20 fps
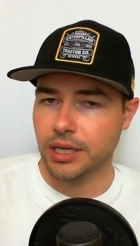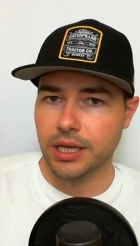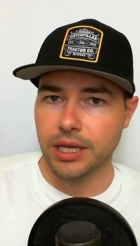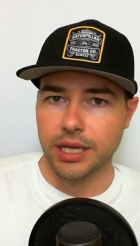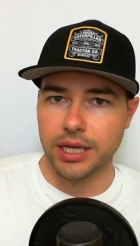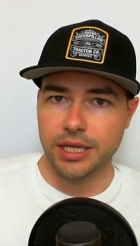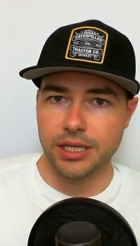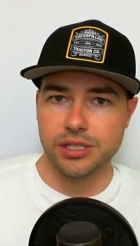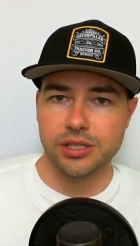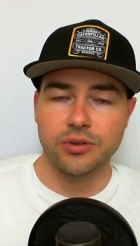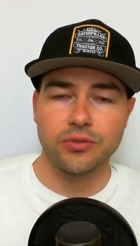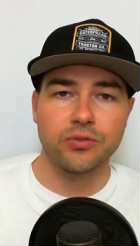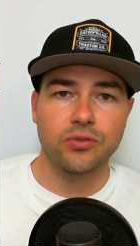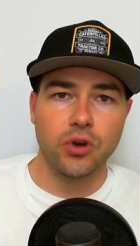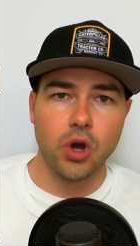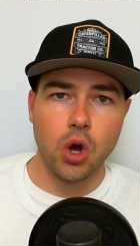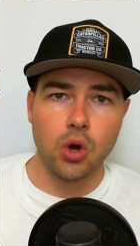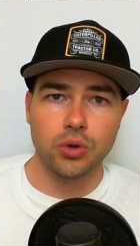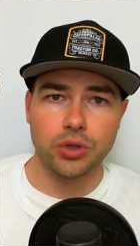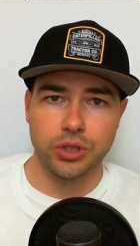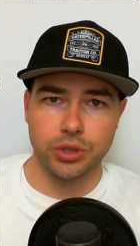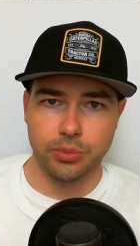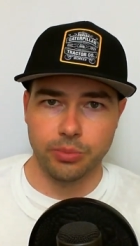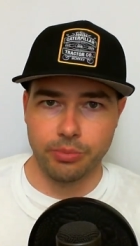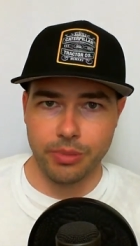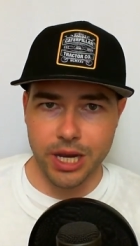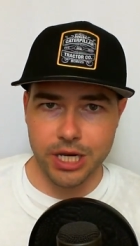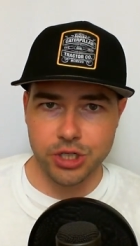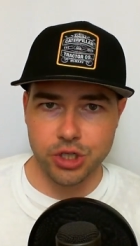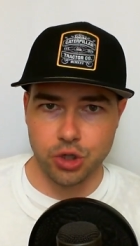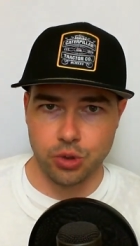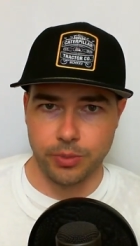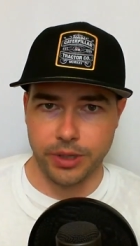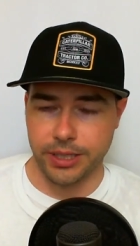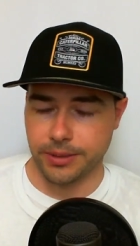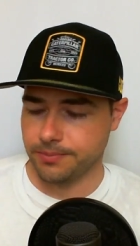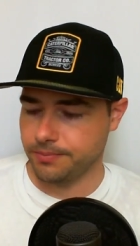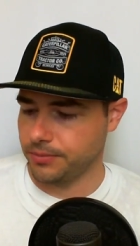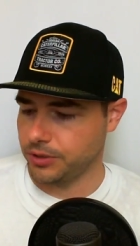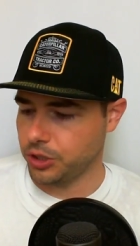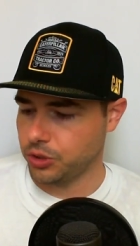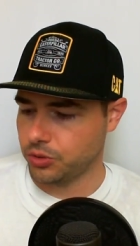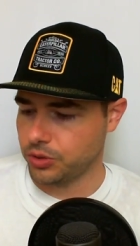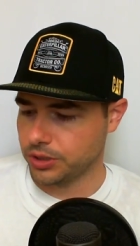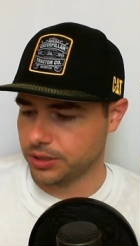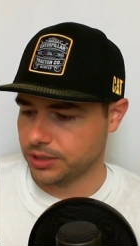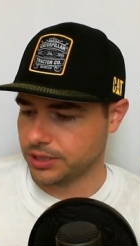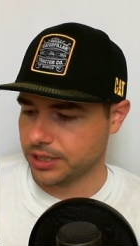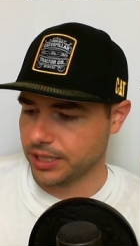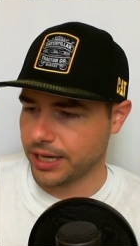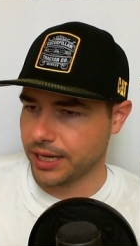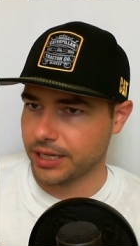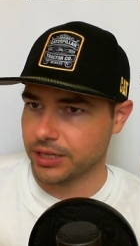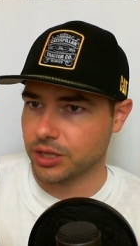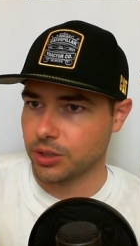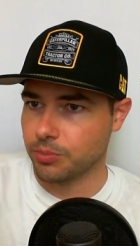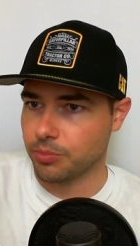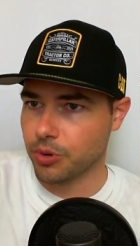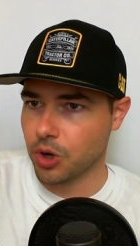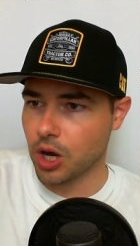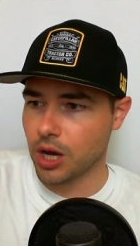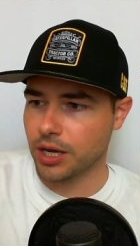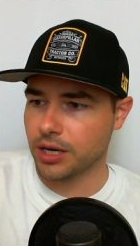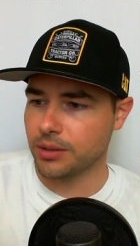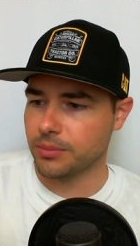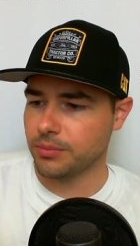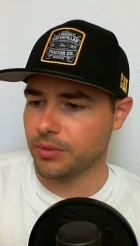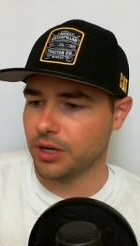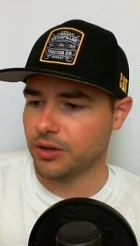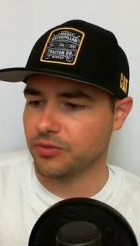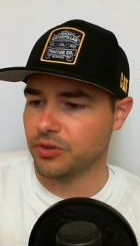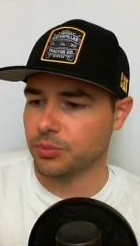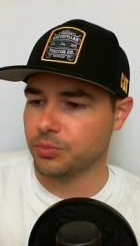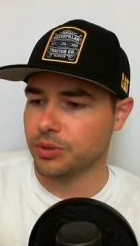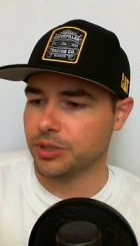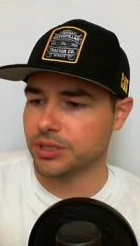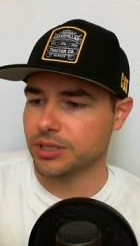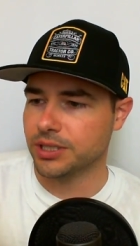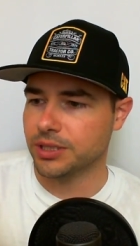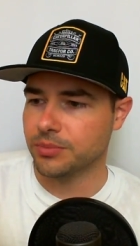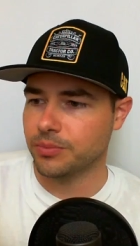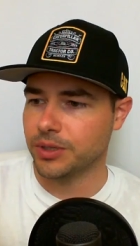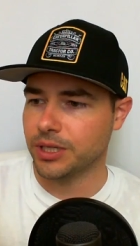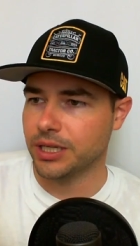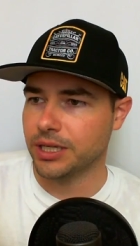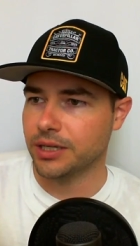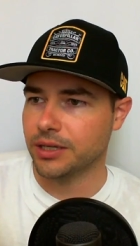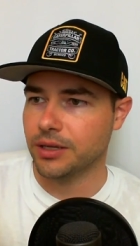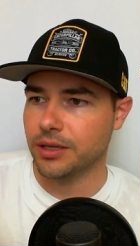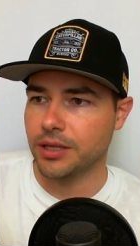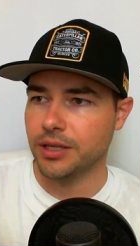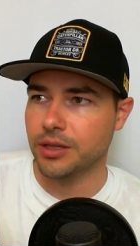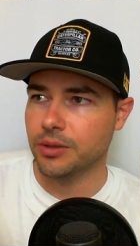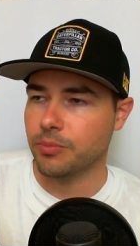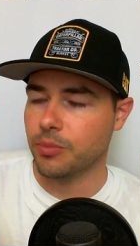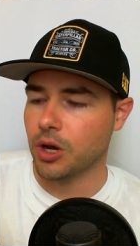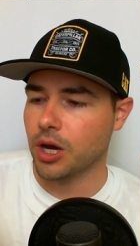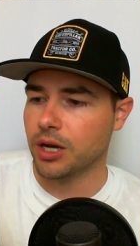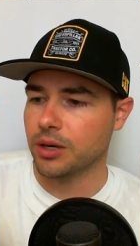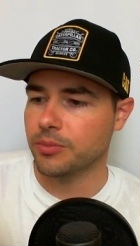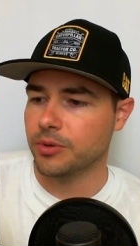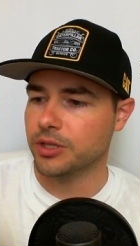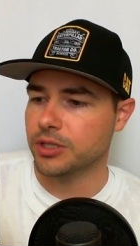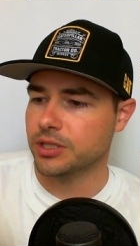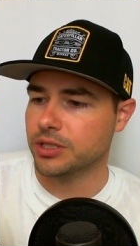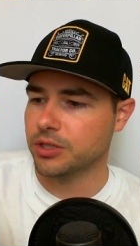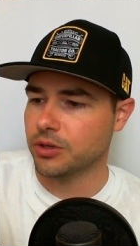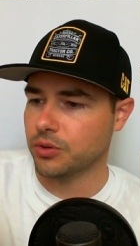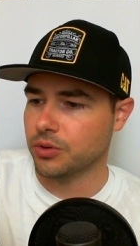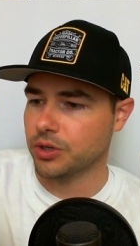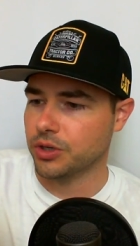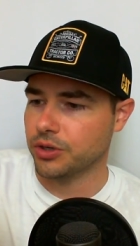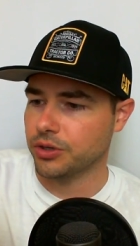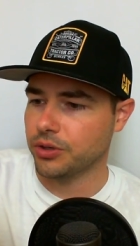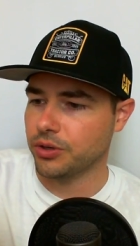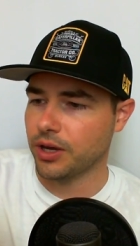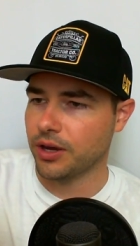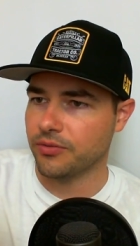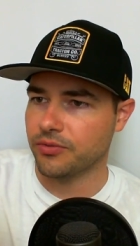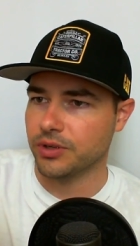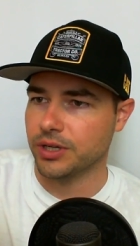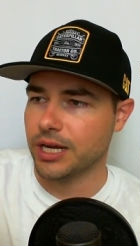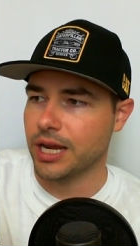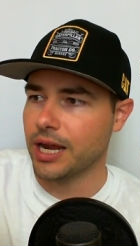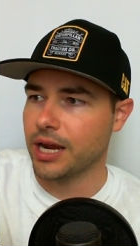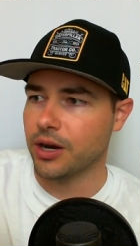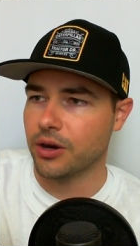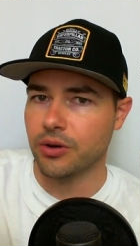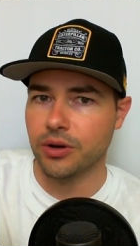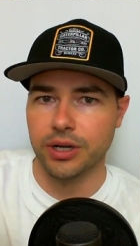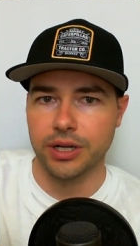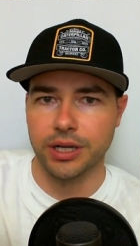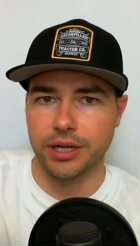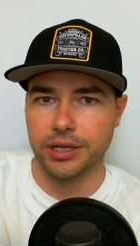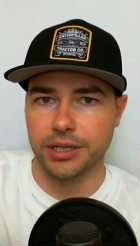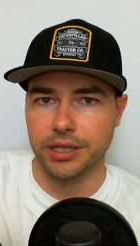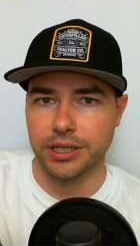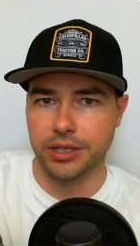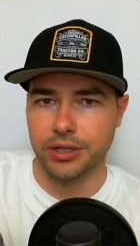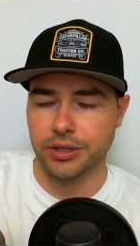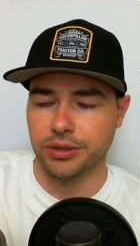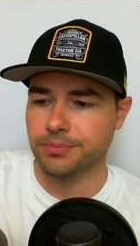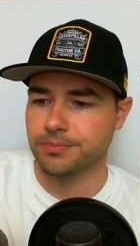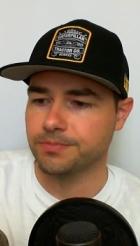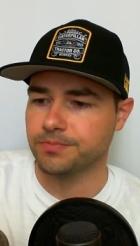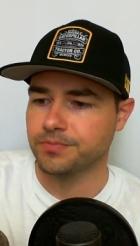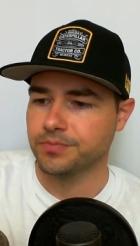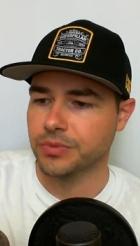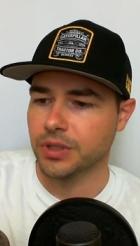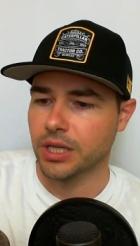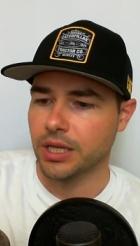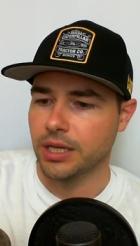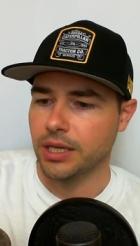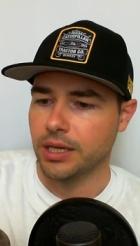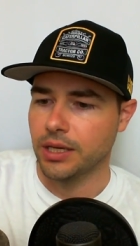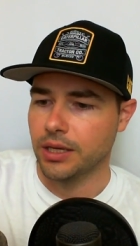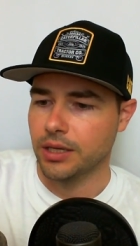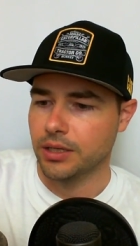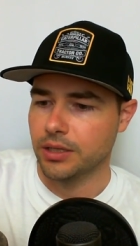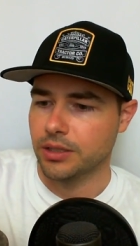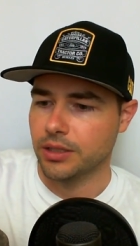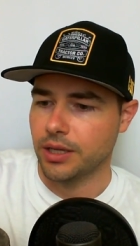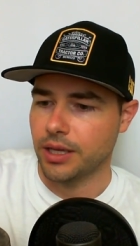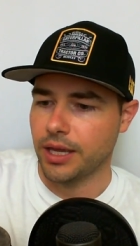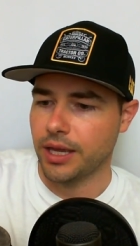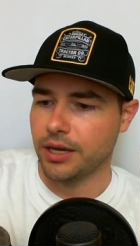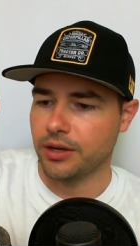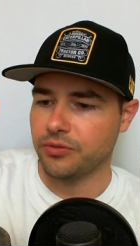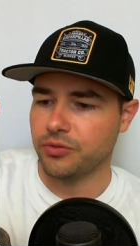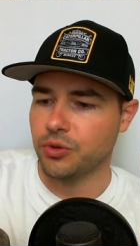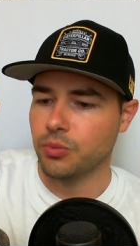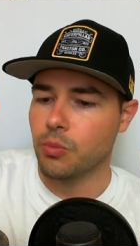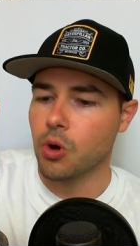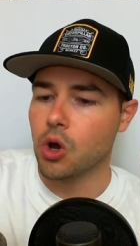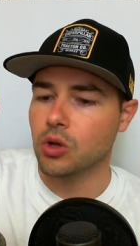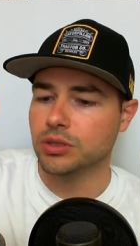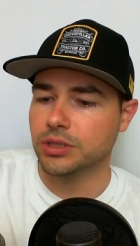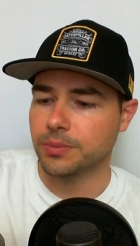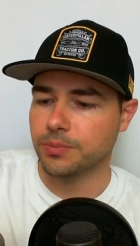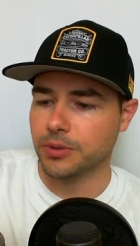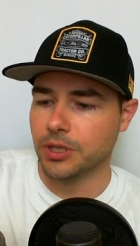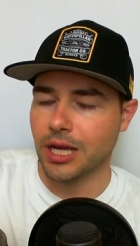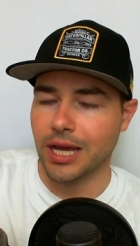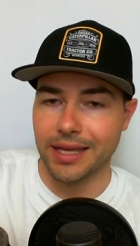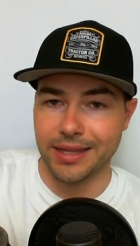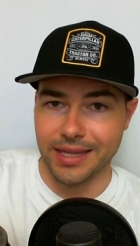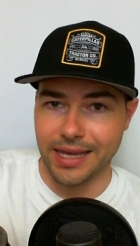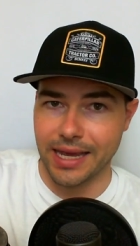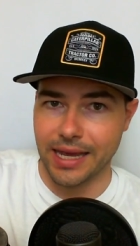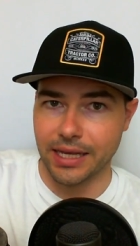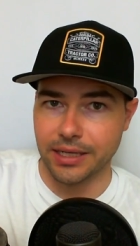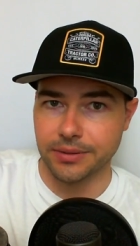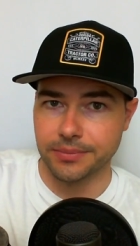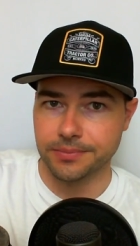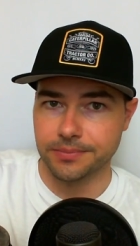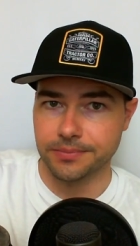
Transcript: is a volume measurement. You could say at the bottom of the piston being in the bottom of the cylinder, you have an area here. And if you multiply that,